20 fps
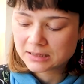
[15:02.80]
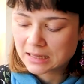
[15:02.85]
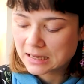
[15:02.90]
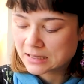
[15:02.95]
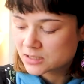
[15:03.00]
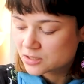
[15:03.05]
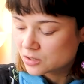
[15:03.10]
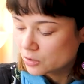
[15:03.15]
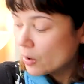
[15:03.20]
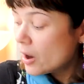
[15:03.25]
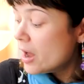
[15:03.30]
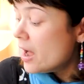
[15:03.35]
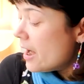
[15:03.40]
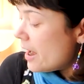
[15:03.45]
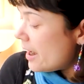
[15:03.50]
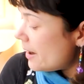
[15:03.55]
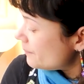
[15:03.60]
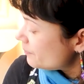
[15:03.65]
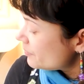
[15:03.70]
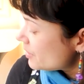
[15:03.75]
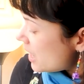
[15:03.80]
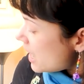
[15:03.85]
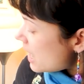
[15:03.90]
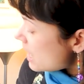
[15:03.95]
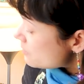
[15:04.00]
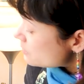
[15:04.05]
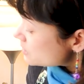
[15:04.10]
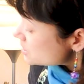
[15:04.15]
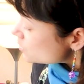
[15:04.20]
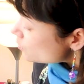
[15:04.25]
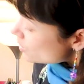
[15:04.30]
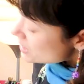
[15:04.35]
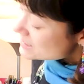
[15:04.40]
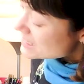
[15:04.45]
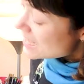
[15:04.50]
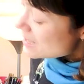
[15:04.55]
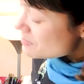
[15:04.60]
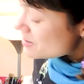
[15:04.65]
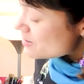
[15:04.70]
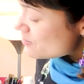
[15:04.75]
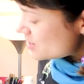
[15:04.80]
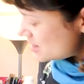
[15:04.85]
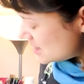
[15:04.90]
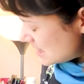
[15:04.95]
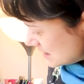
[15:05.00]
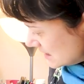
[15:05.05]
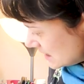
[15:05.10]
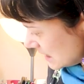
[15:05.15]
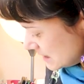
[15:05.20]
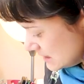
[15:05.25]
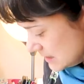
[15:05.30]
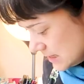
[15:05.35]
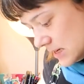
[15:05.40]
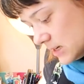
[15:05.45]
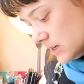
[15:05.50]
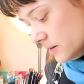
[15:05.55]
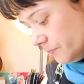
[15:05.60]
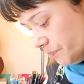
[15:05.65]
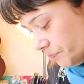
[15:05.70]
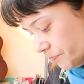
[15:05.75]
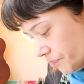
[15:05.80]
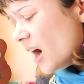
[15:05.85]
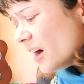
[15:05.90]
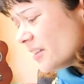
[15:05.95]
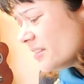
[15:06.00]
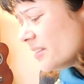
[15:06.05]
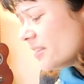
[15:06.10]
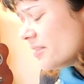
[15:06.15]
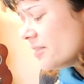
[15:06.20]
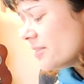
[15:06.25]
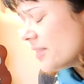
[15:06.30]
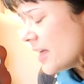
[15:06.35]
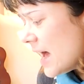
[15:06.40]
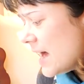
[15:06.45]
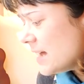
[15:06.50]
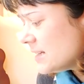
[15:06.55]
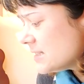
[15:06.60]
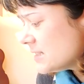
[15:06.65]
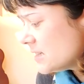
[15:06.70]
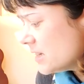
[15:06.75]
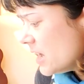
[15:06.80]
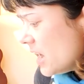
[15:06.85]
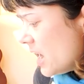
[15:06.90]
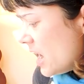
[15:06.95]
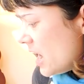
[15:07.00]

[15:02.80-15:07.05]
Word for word: like that. So um, I was quite happy with that idea. Other than that,